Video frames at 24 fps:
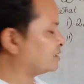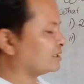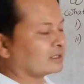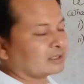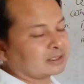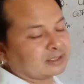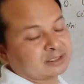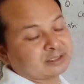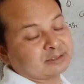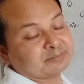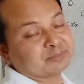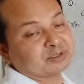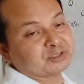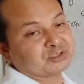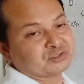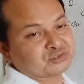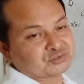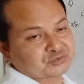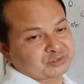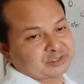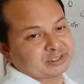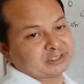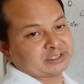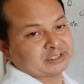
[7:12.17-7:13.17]
the number
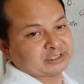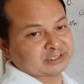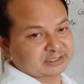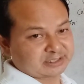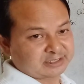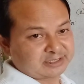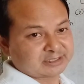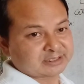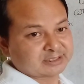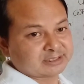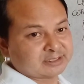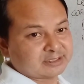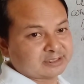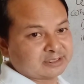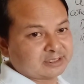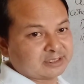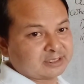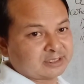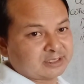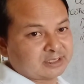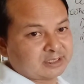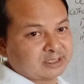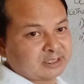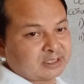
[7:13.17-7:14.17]
2, isn't it?
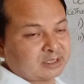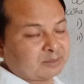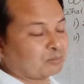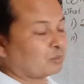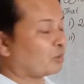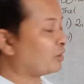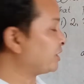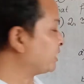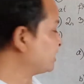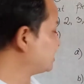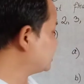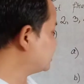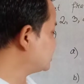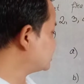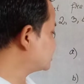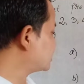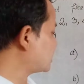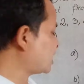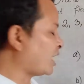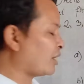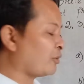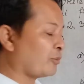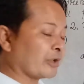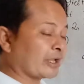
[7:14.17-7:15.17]
More than this
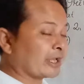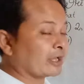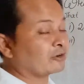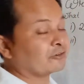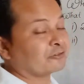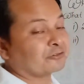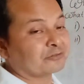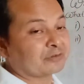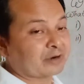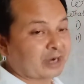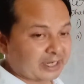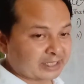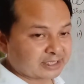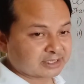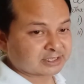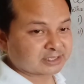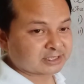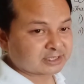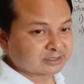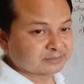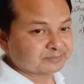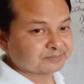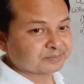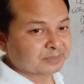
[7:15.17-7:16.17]
we can find
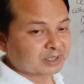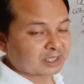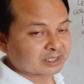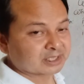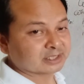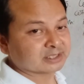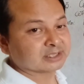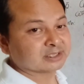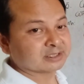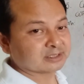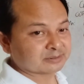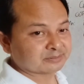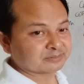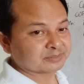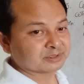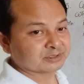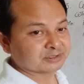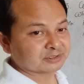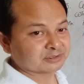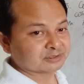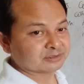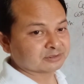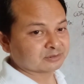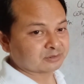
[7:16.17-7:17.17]
another
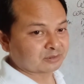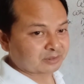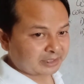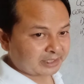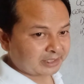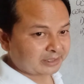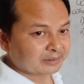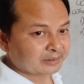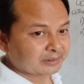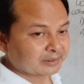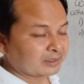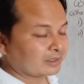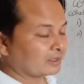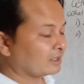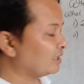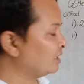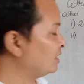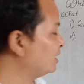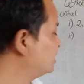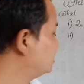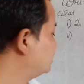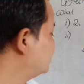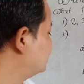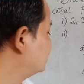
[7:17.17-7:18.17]
numbers. Okay,
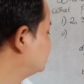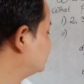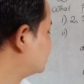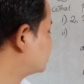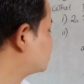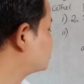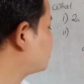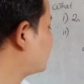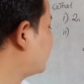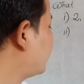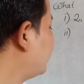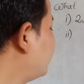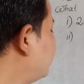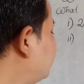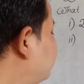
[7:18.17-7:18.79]
that's why